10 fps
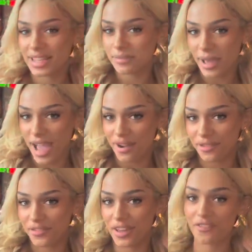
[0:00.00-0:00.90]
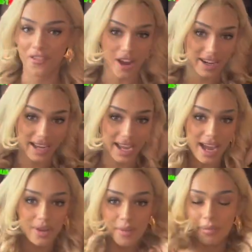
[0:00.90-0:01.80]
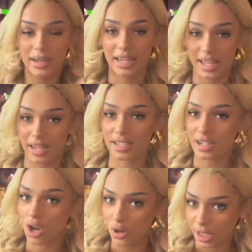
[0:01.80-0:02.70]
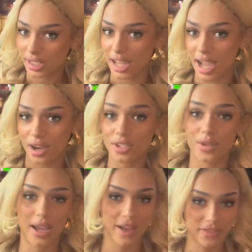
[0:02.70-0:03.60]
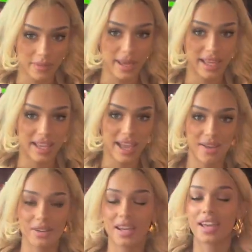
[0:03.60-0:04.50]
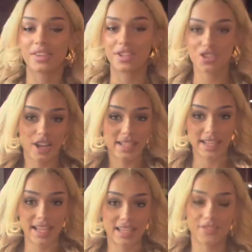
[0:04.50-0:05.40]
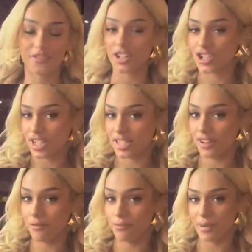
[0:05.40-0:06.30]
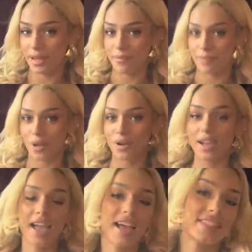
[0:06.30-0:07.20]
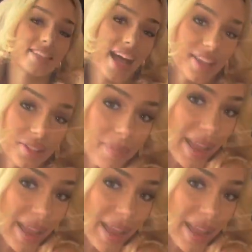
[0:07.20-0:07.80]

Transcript: is my outfit for our night out in Berlin. It's our only night out, so I have to make it count. The dress is Francesca Blimbo, styled by